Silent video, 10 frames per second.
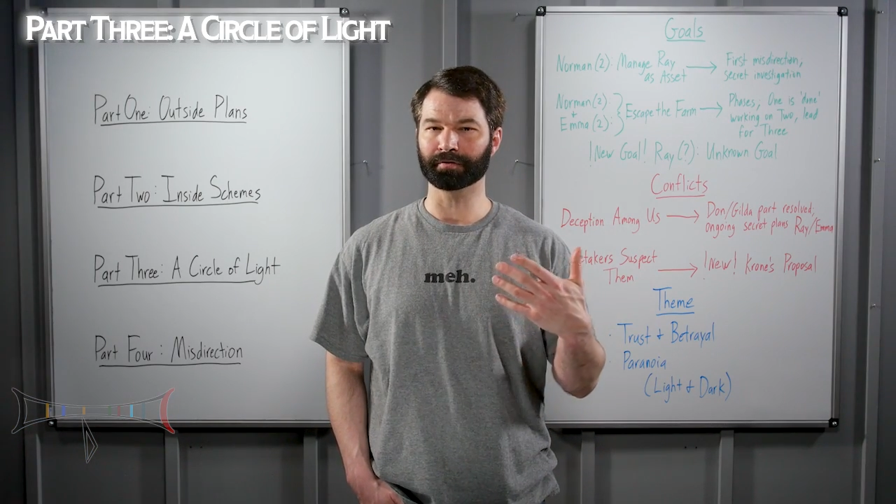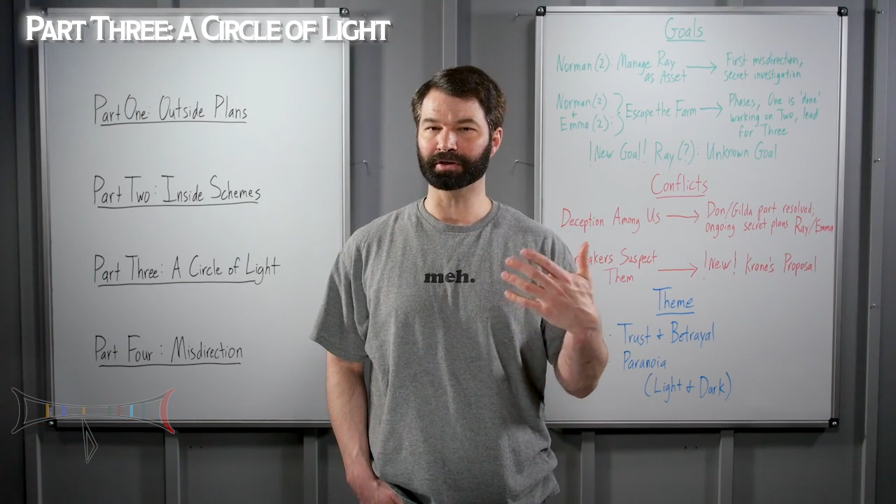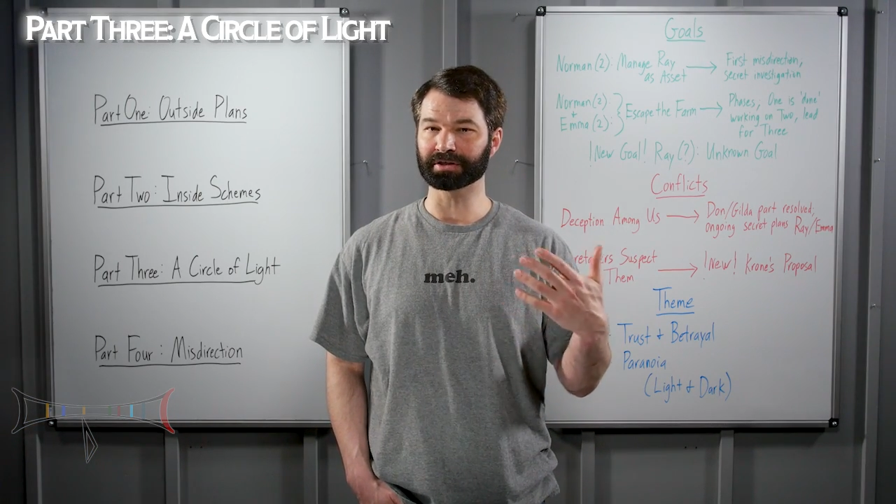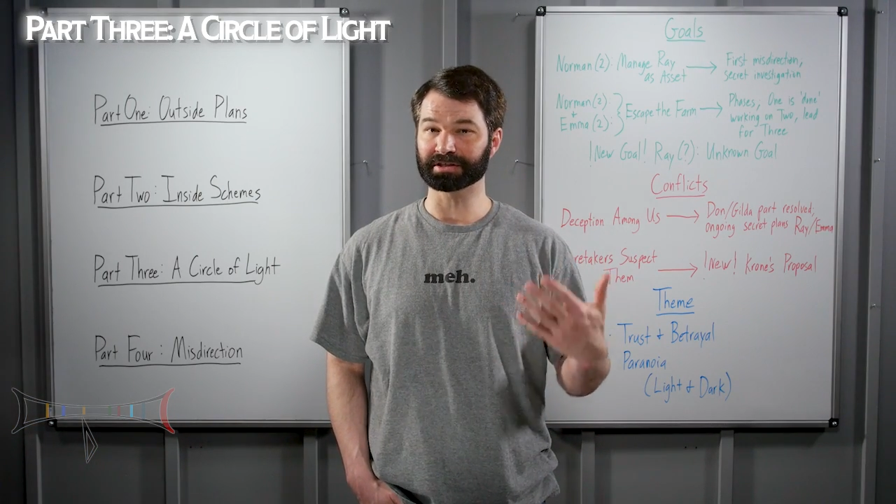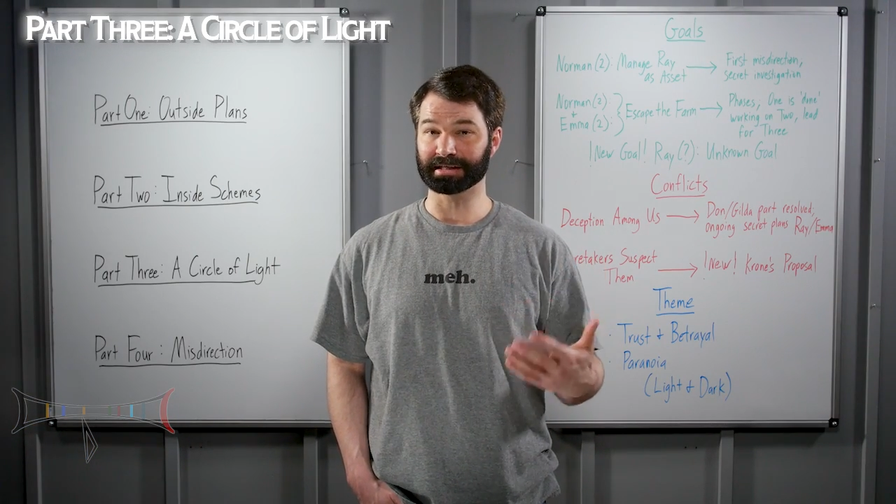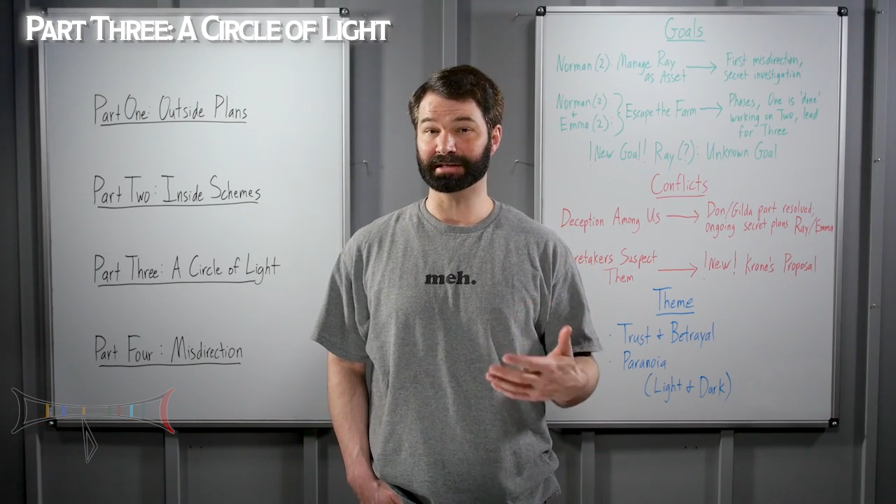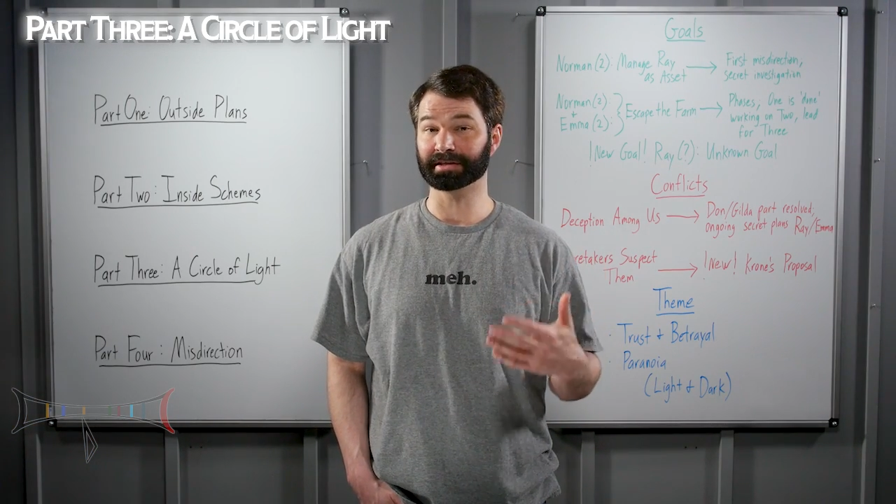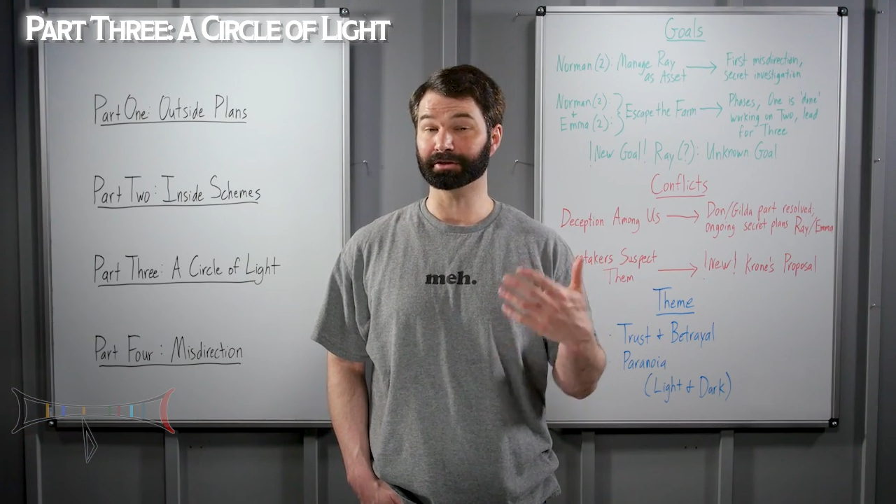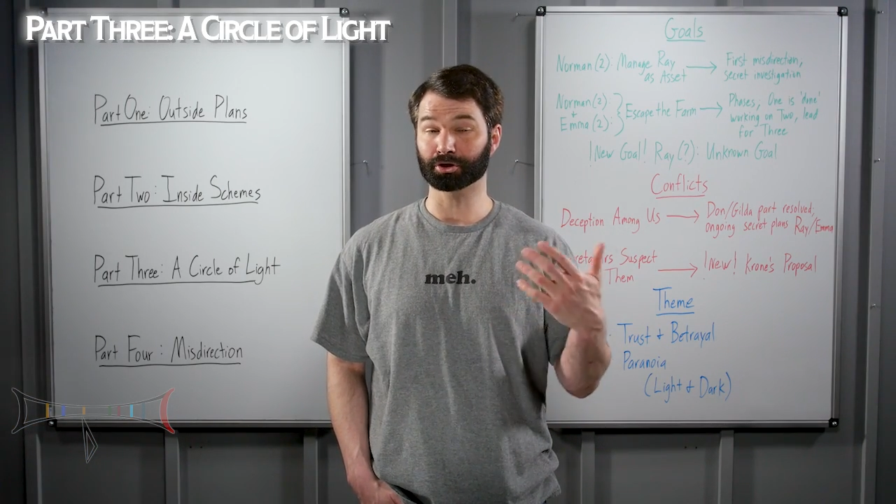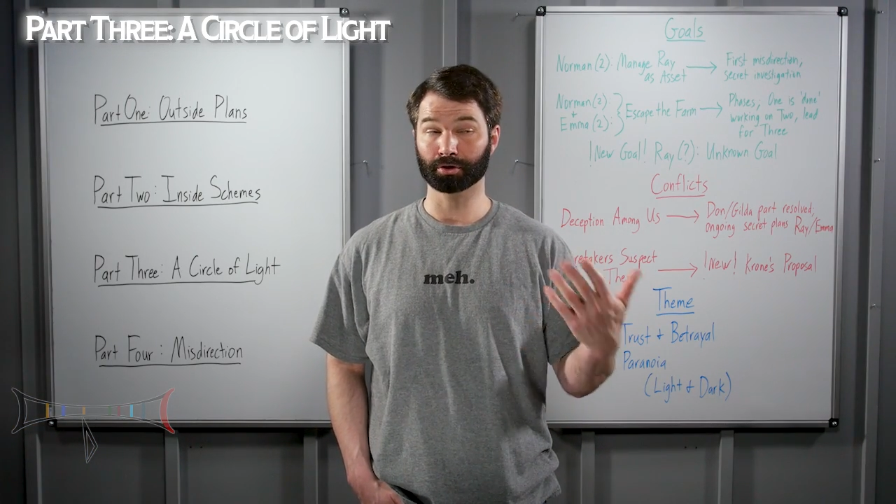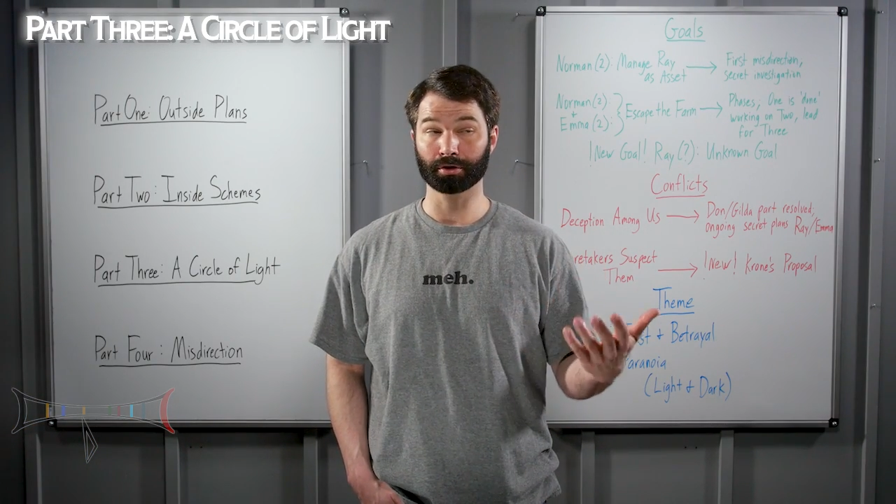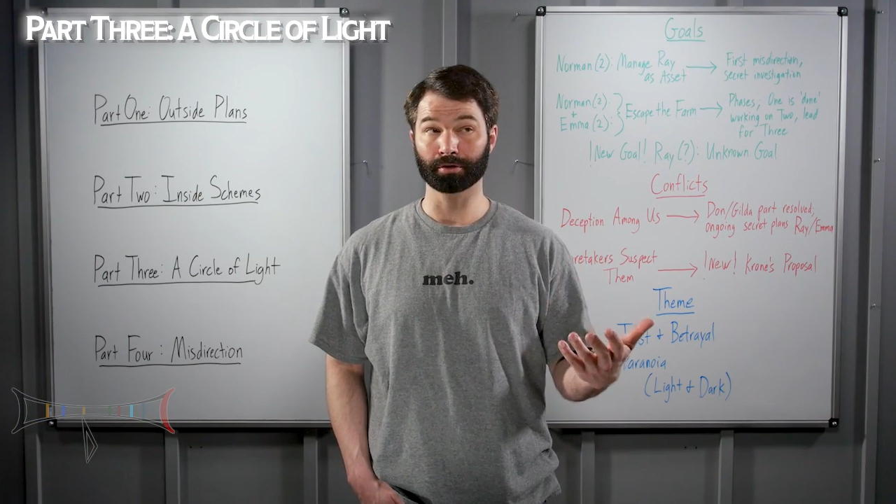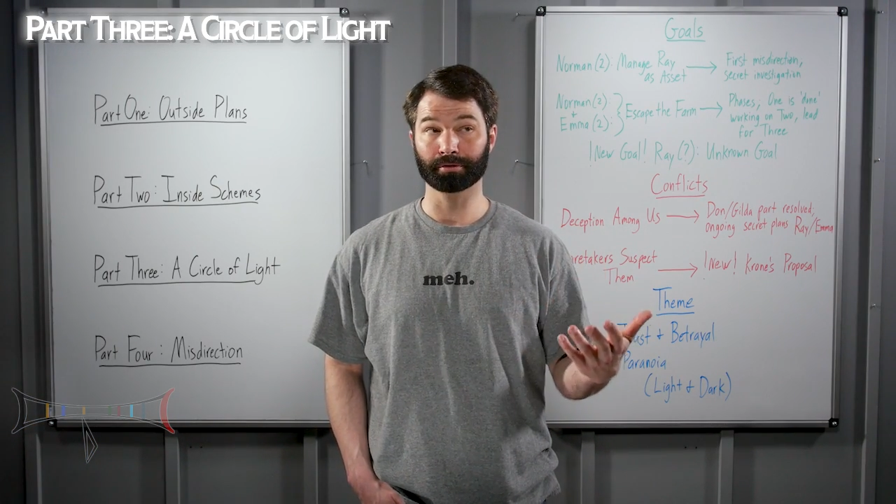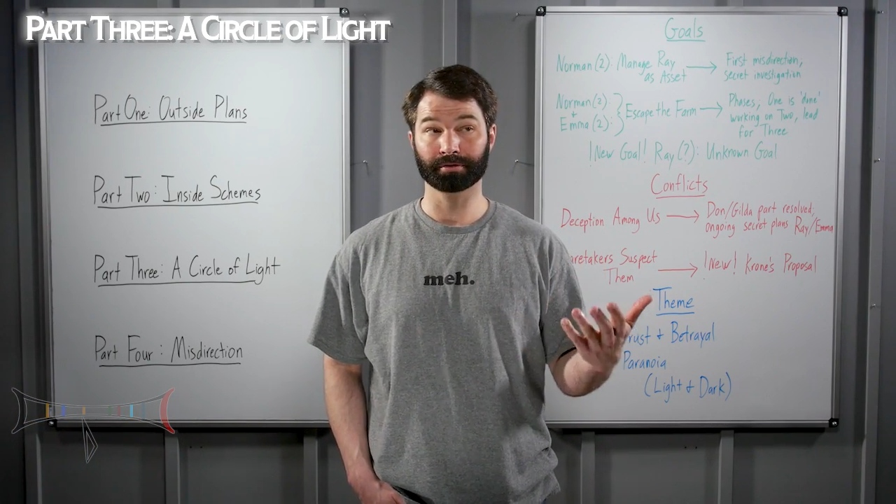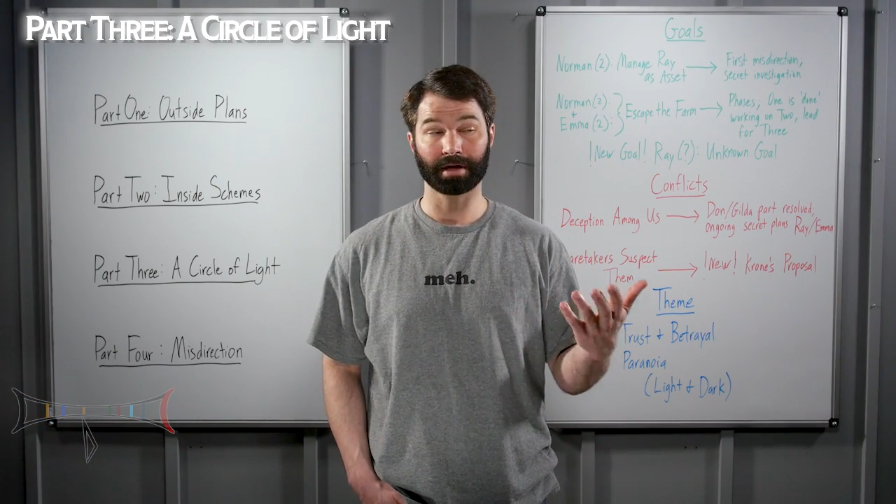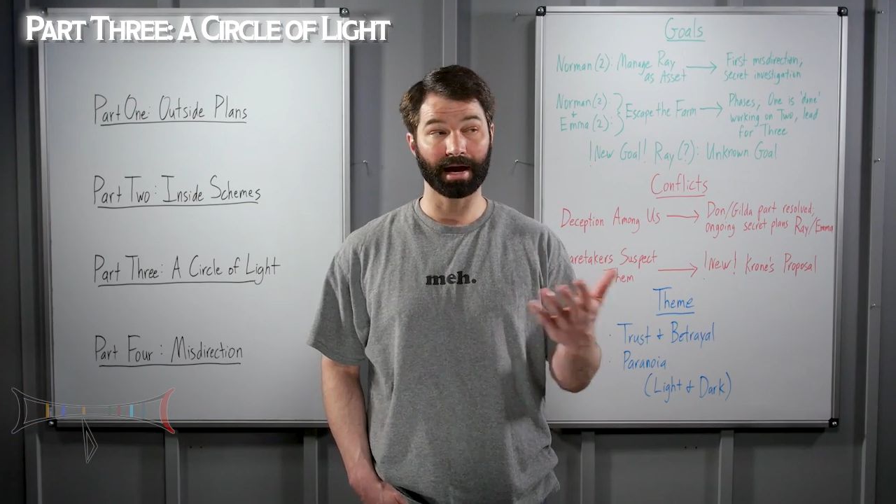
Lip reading: of concealing the truth